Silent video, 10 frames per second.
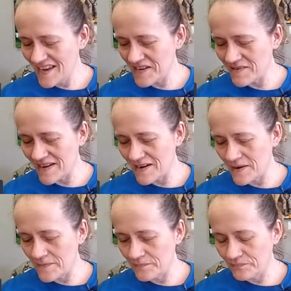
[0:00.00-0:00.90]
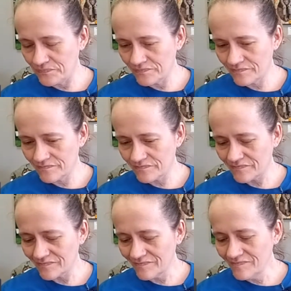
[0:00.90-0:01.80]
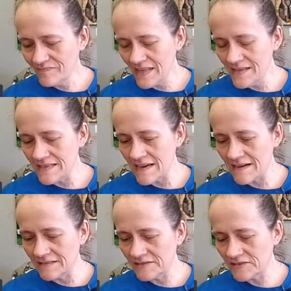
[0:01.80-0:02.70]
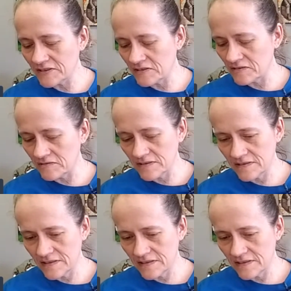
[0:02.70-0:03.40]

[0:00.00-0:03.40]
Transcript: anyway, um, yeah, so